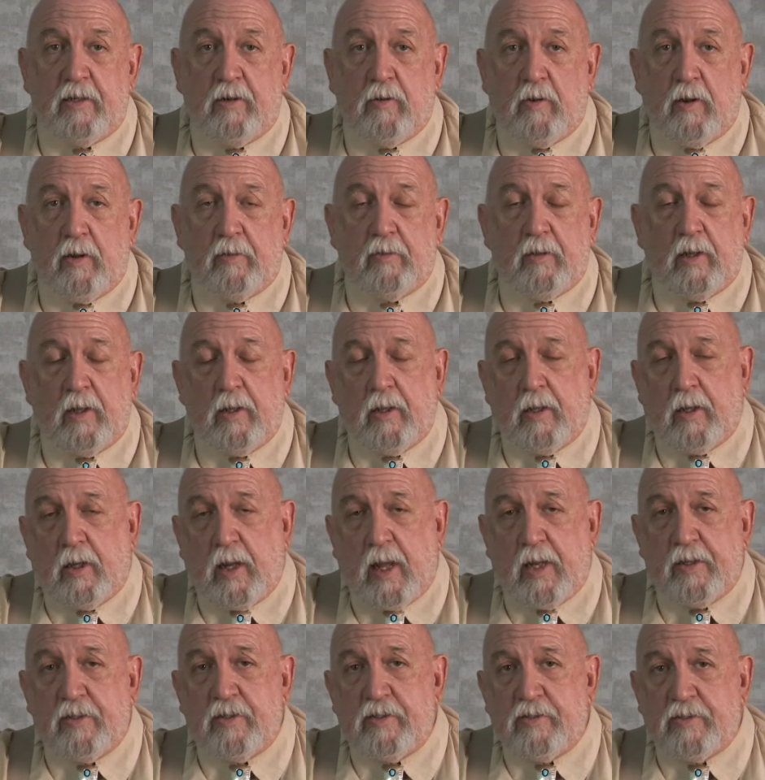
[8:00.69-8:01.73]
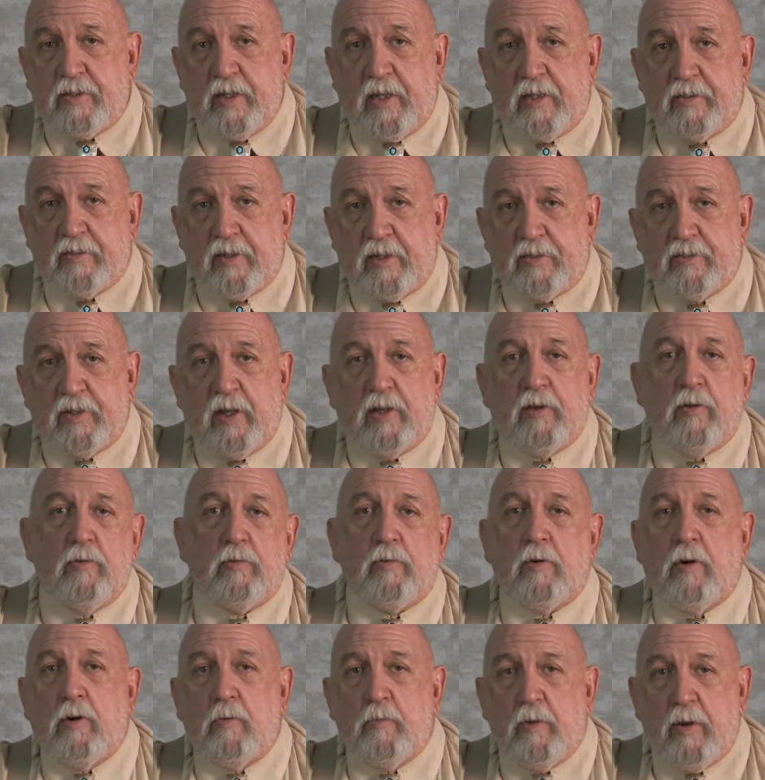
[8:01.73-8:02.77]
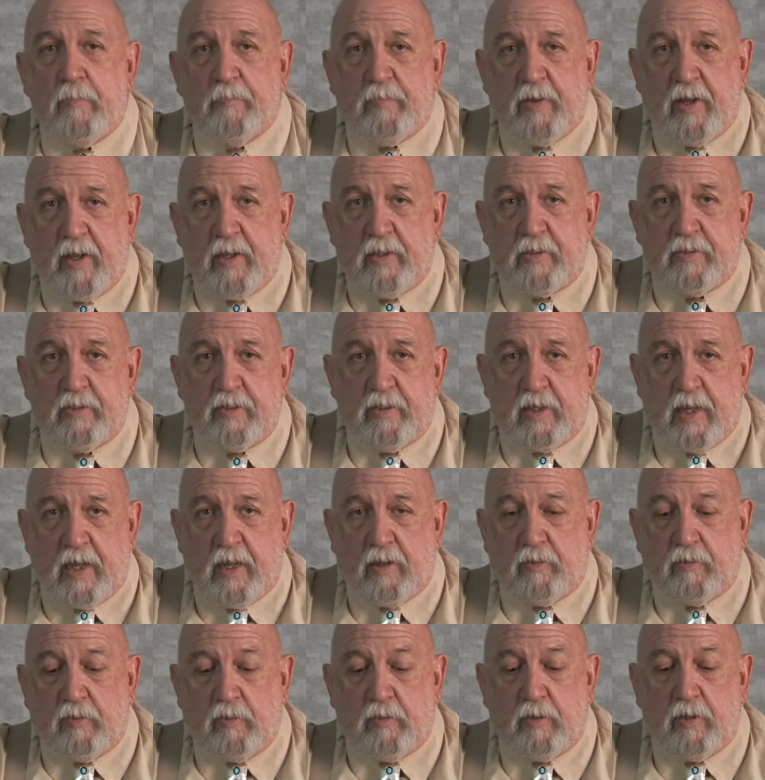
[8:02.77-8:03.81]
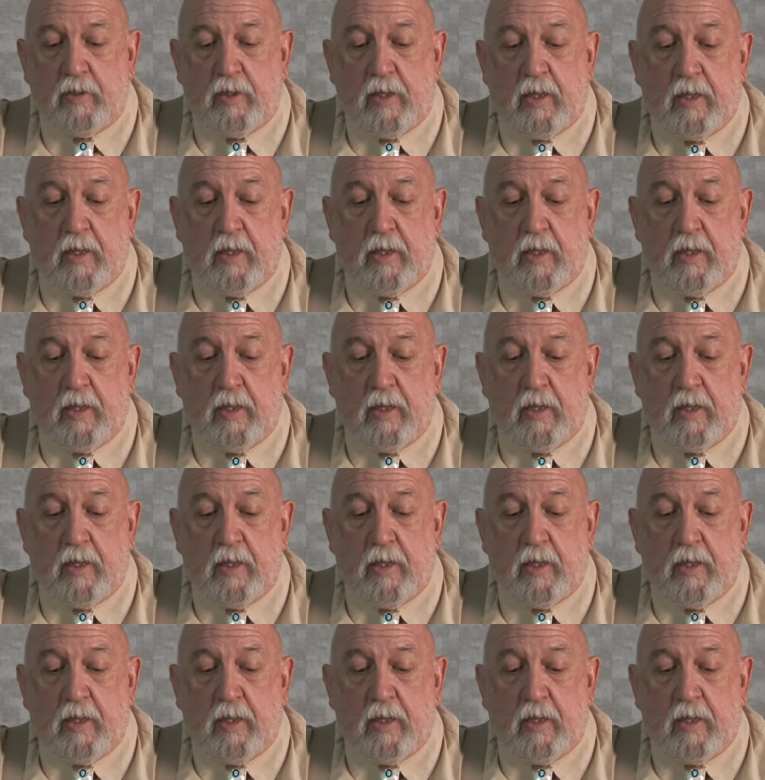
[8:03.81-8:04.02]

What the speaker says: you know, a lot of these things I say, go to our webpage and download it,